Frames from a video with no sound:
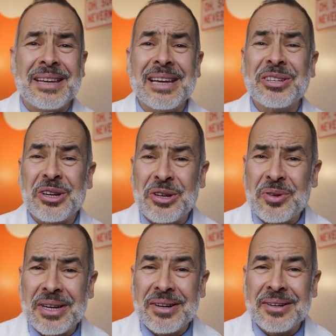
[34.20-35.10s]
case you're new
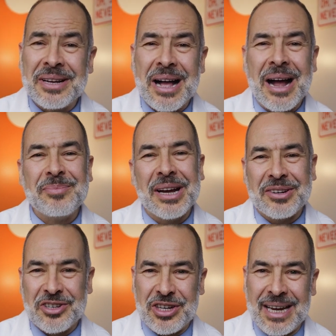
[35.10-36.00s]
here, I'm
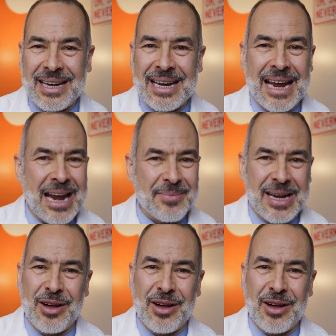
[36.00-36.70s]
Dr. J and I've been